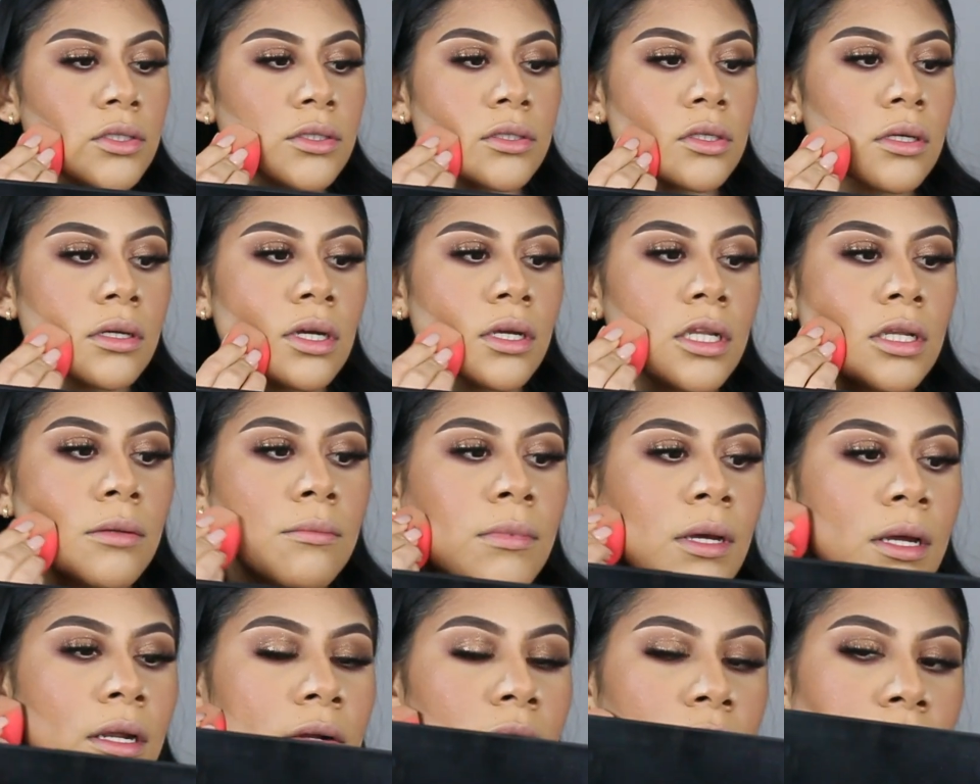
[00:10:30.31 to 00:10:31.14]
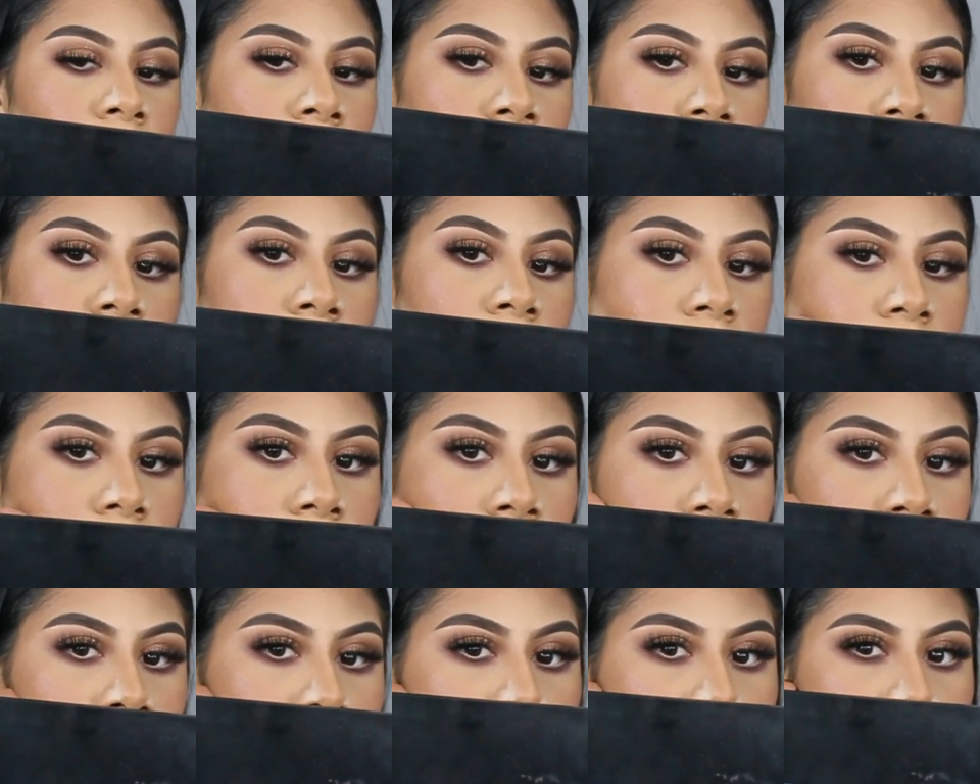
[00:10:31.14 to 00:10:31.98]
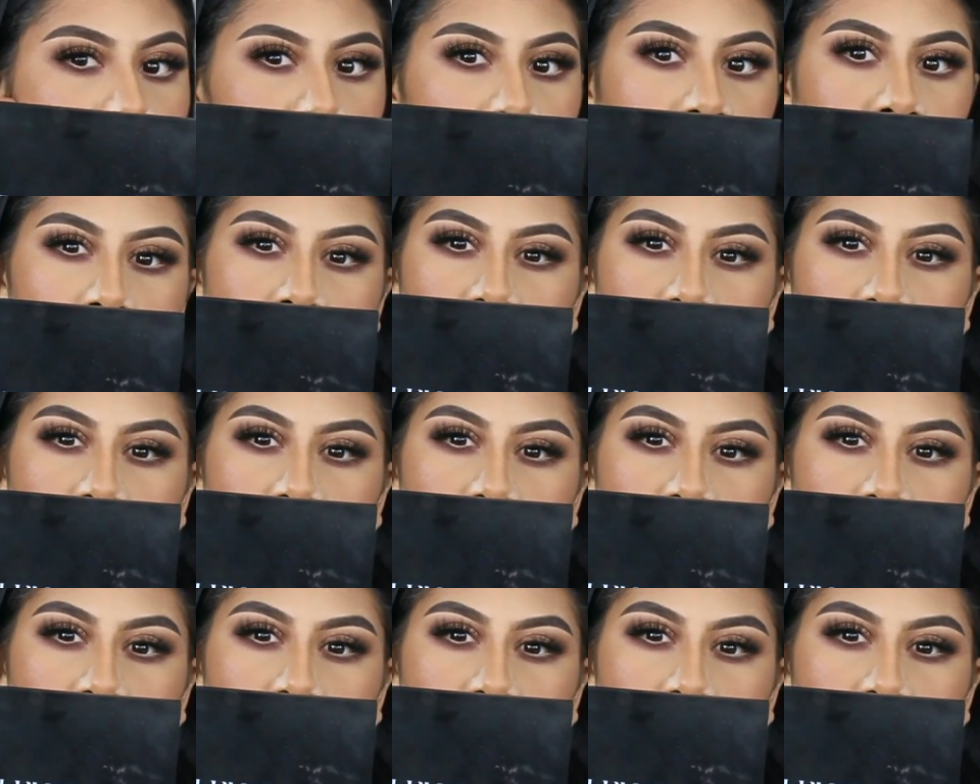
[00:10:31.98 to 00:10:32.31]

Just kind of mattify this area.